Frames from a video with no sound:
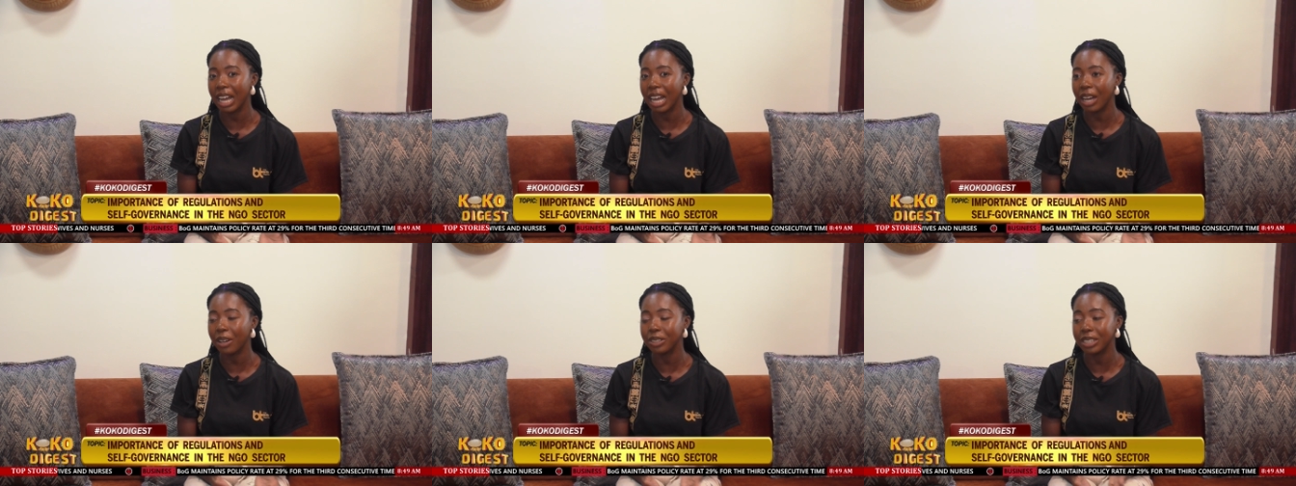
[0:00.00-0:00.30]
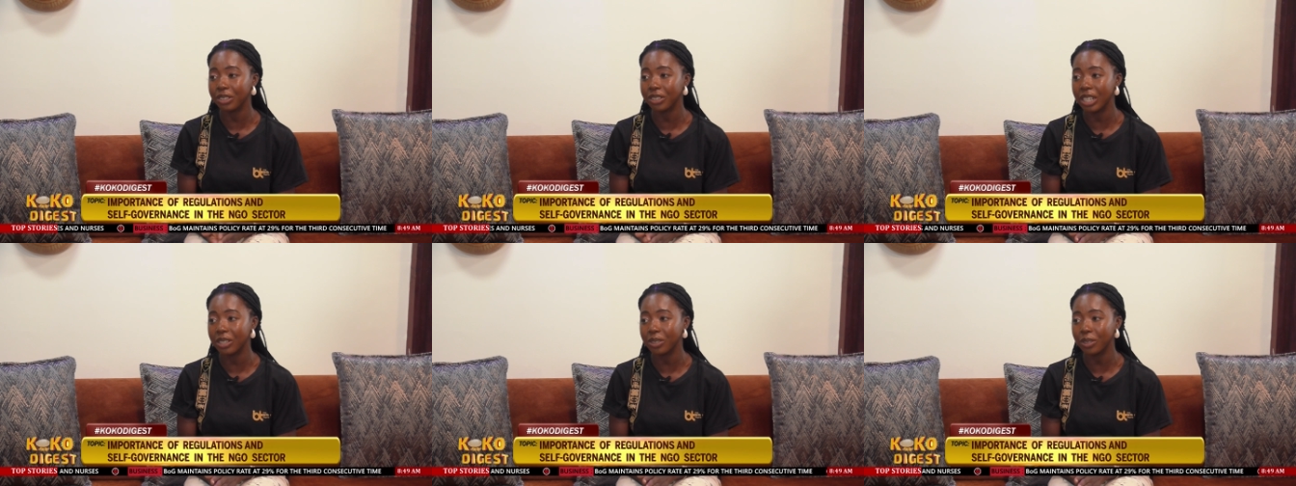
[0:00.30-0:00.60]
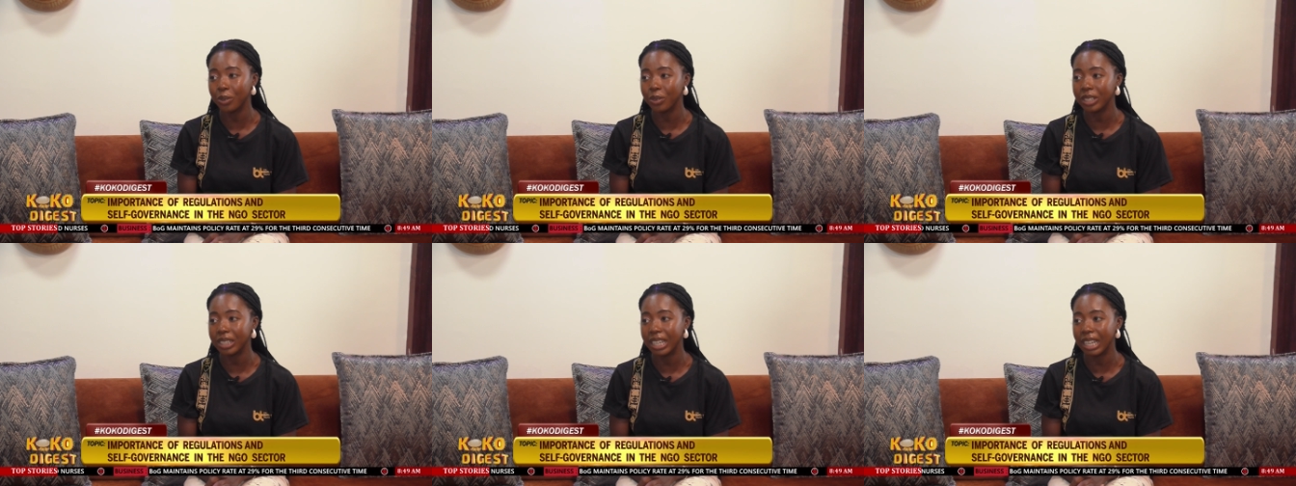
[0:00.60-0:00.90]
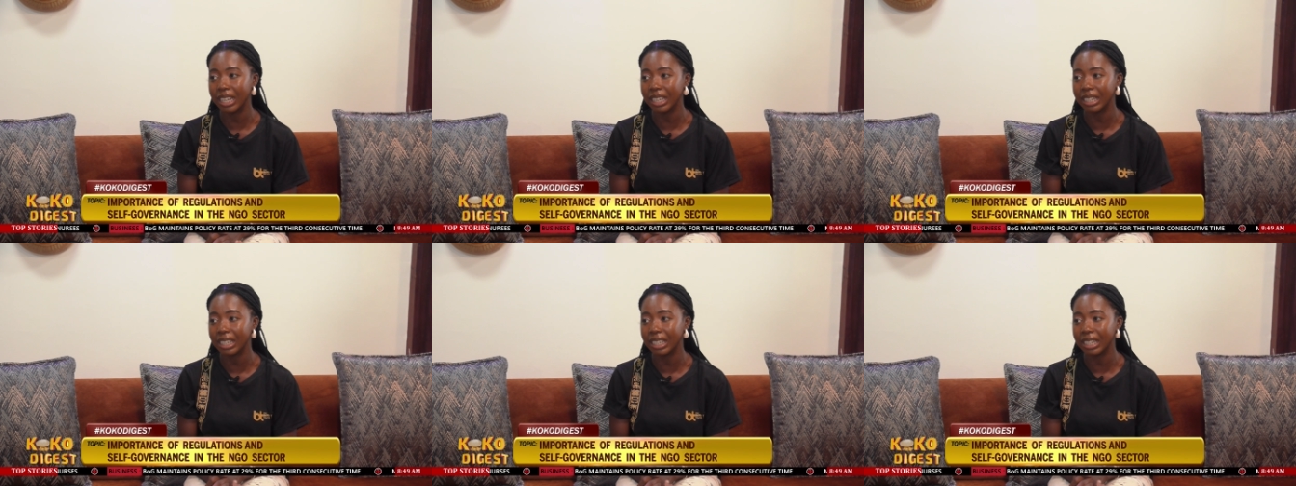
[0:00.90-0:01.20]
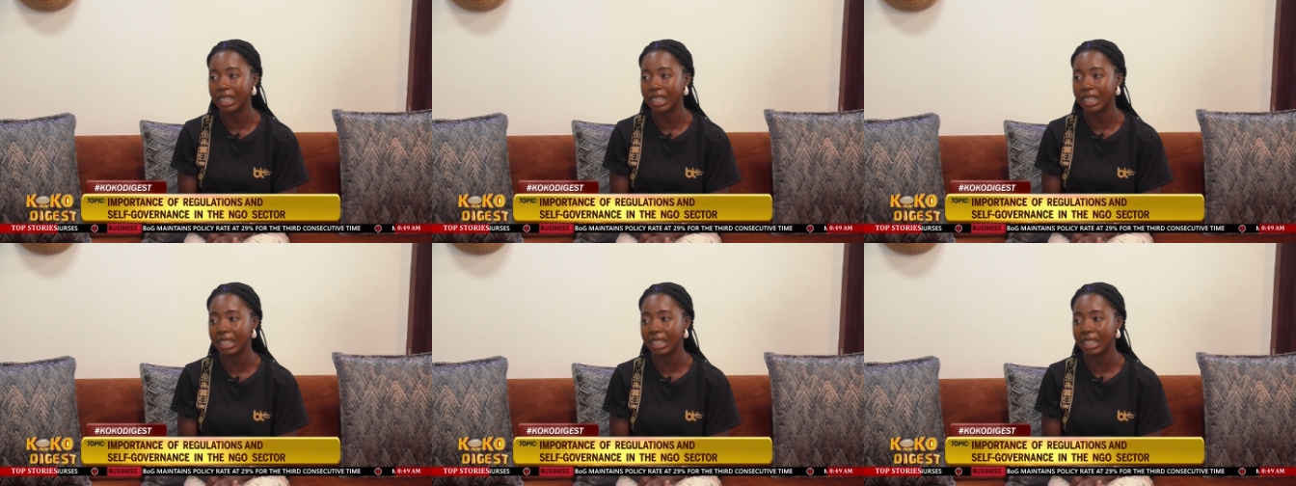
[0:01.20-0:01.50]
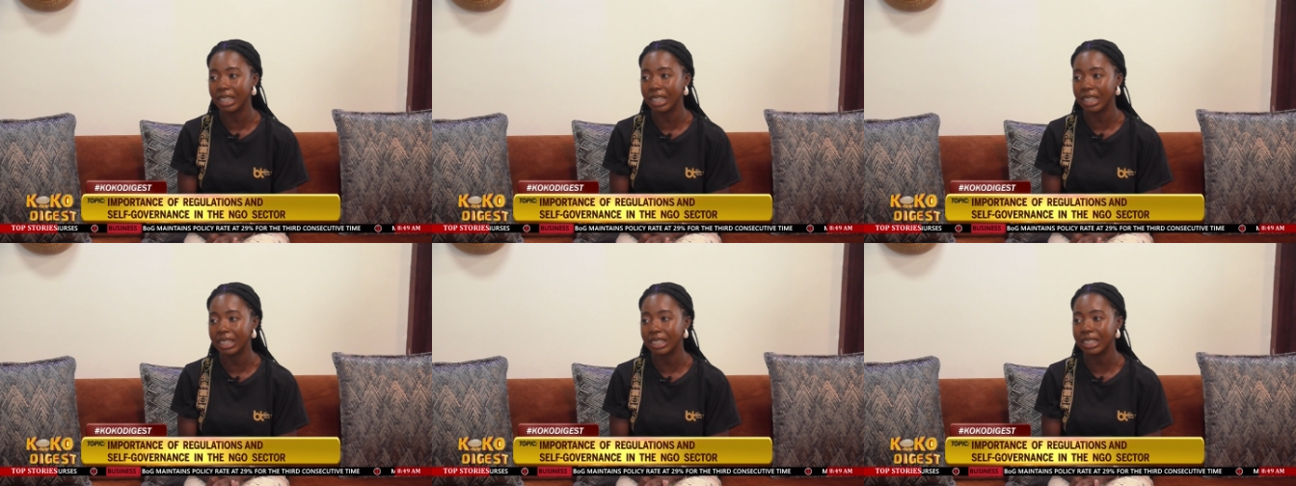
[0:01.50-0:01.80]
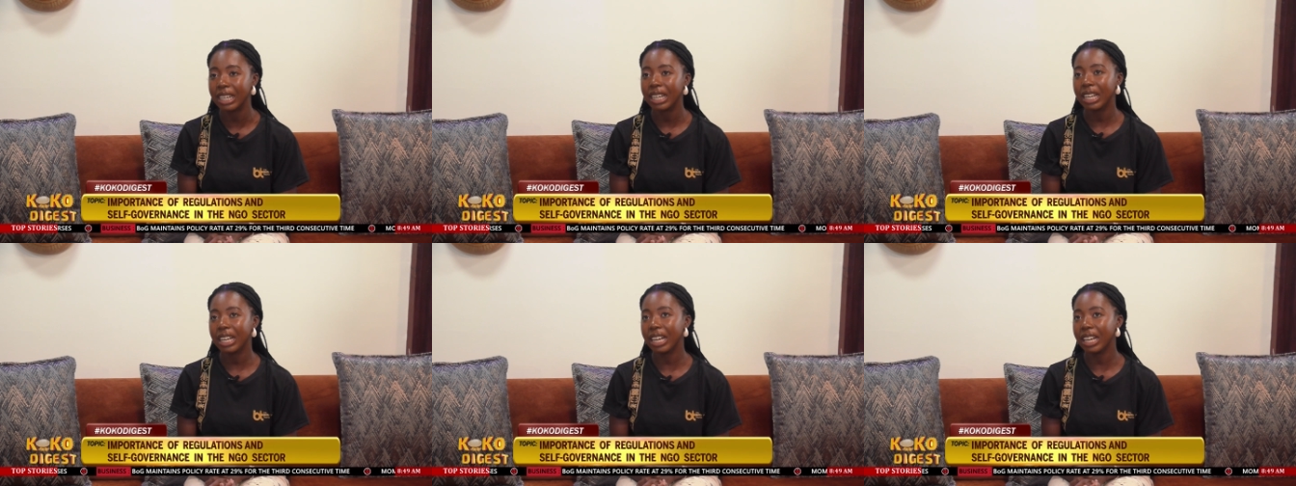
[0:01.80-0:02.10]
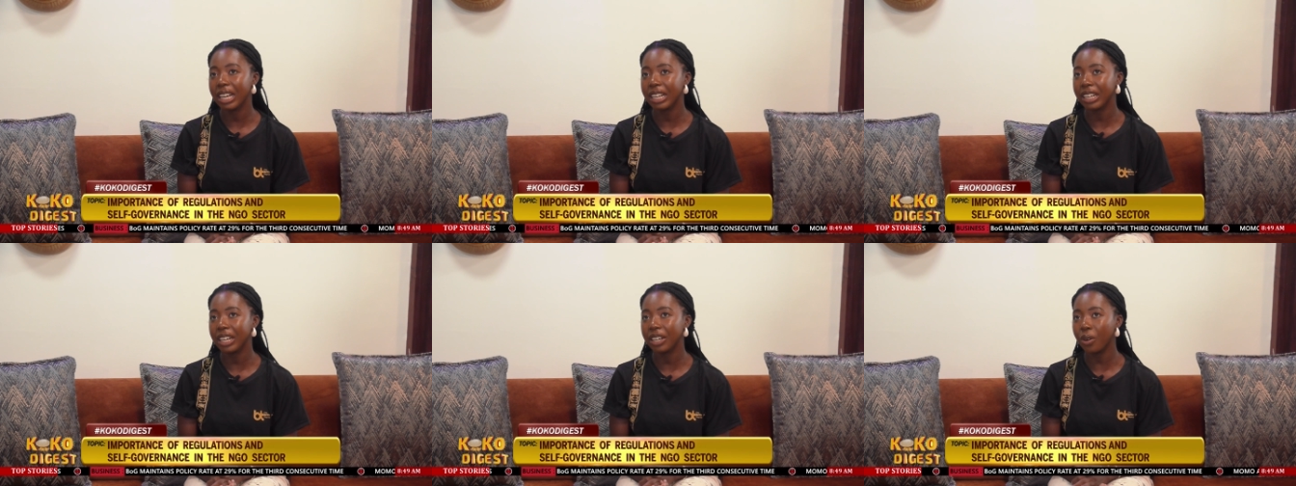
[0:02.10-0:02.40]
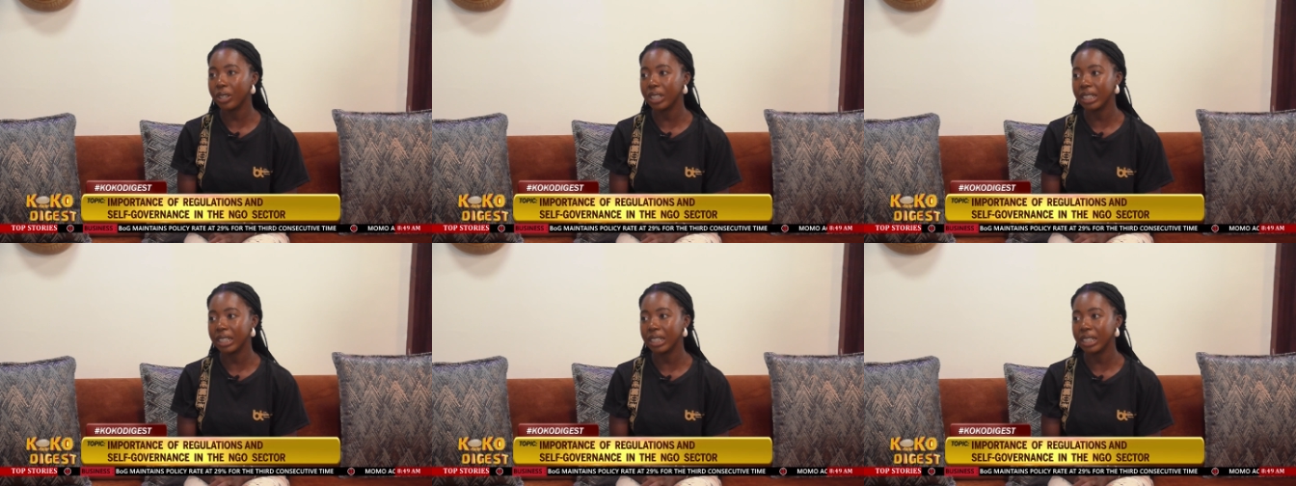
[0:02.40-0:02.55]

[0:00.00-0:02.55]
house address, all those things, yeah.